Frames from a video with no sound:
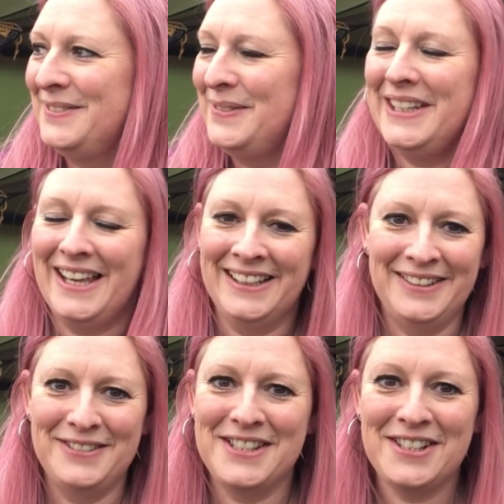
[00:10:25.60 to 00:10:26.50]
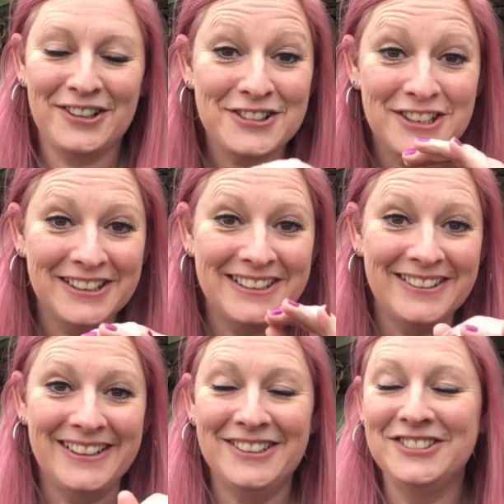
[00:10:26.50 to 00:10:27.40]
But yeah, it was such a good
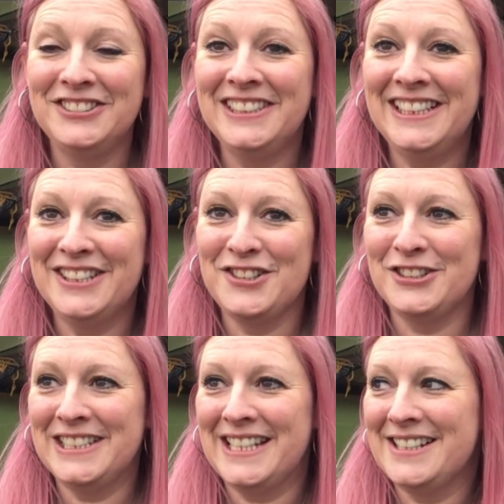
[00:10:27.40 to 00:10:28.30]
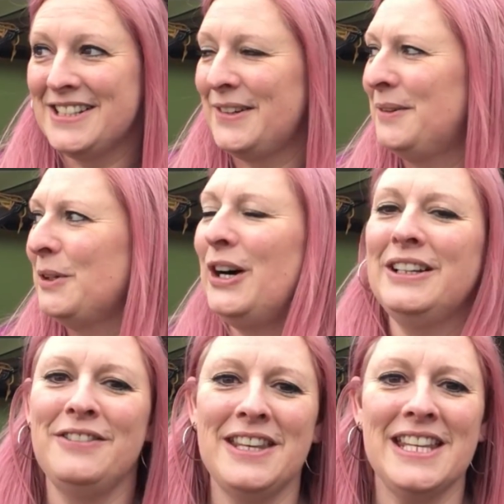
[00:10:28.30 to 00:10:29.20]
night. I really enjoyed it. So I'm
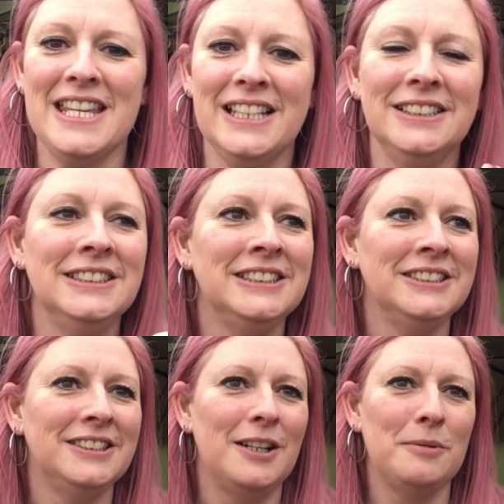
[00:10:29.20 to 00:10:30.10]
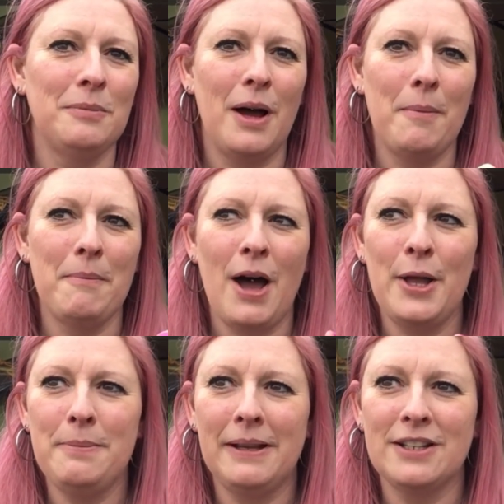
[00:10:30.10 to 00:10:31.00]
kind of thinking, I'm
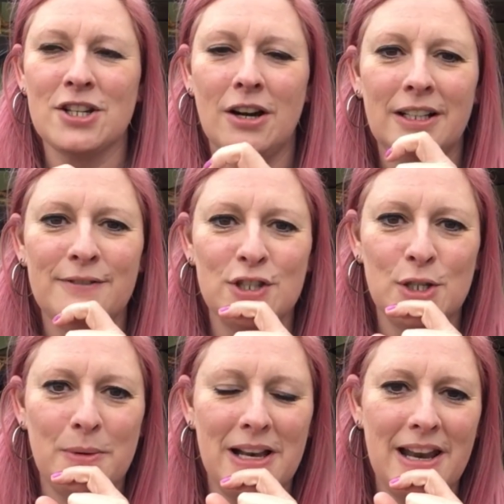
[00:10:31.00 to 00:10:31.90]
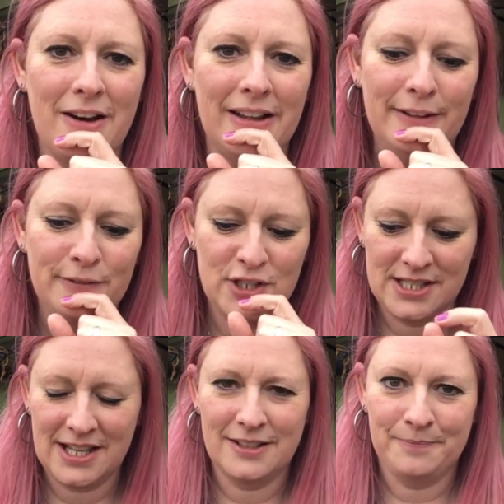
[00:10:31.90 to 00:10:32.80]
hoping to kind of do a live, she
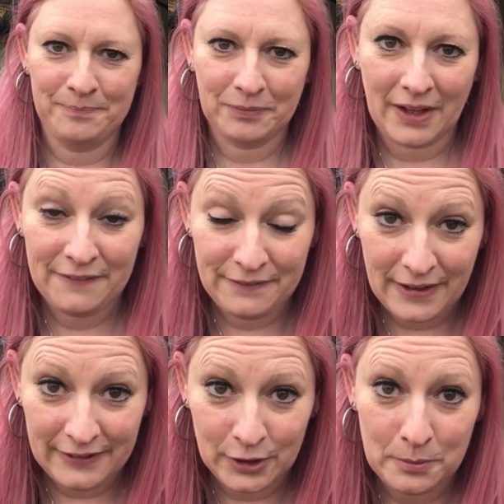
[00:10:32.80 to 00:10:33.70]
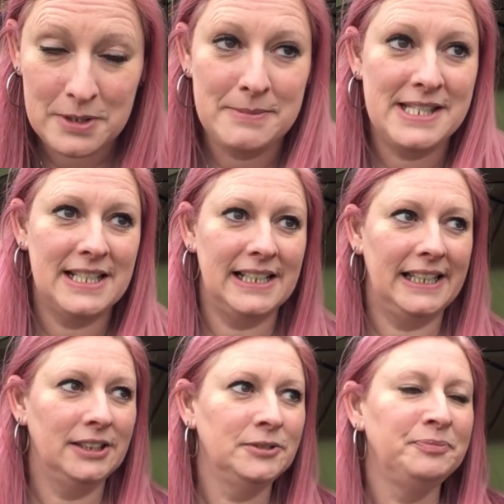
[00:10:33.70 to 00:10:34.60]
said very
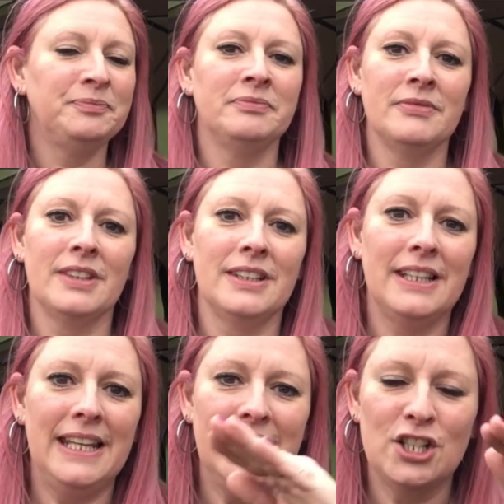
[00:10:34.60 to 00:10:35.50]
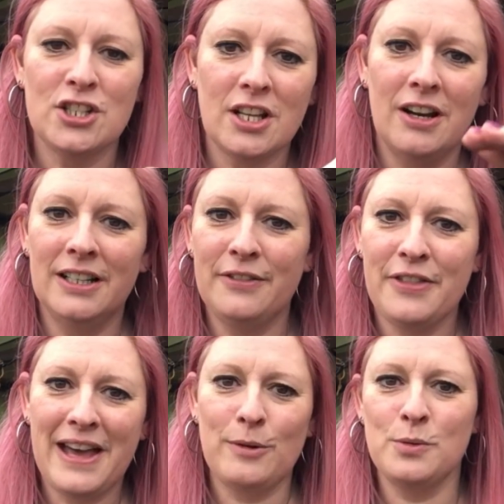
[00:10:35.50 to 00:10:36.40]
optimistically, each kind of
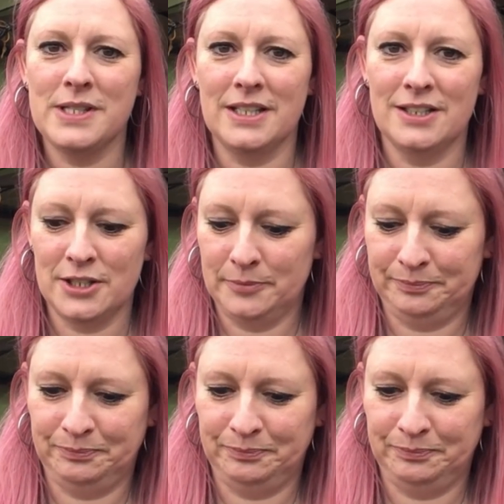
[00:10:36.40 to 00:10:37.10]
1,000